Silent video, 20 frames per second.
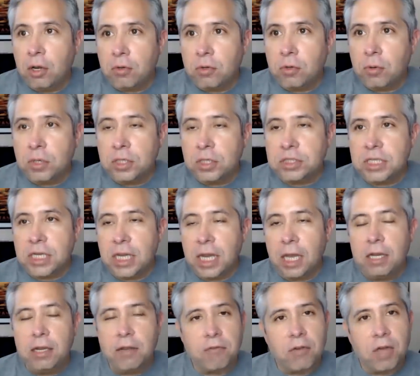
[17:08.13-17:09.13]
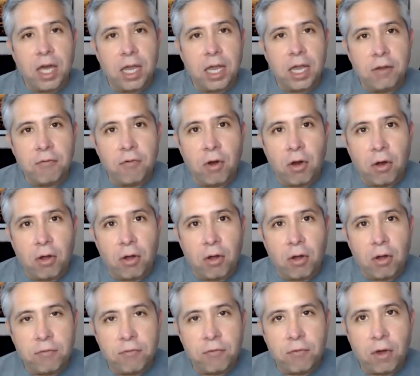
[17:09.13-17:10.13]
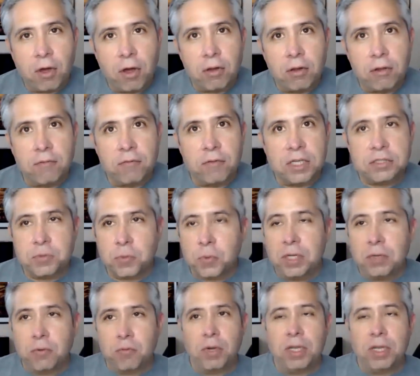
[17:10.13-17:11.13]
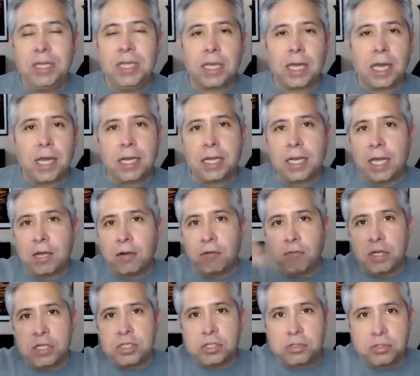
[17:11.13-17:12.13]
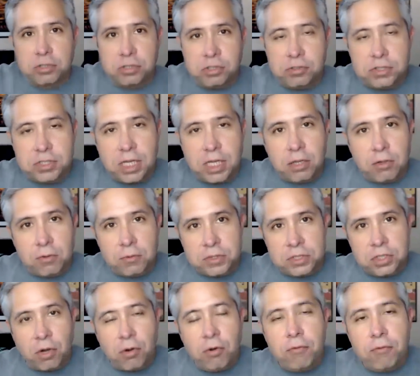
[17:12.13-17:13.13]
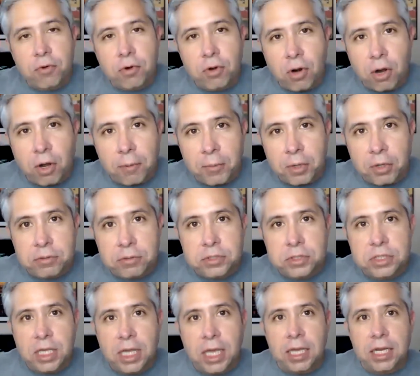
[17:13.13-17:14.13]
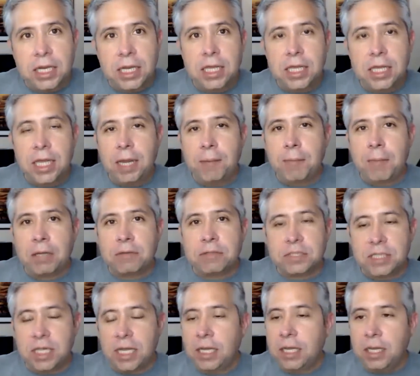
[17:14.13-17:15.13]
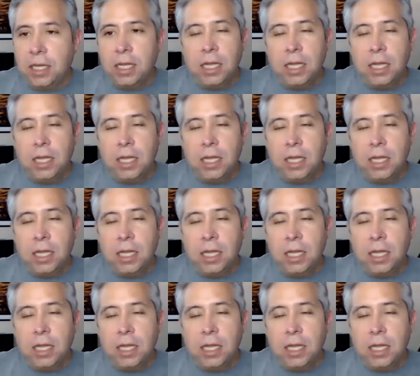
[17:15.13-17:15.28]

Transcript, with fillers: towards the end of kind of all of all of this when really kind of that original news cycle was over almost and he came out saying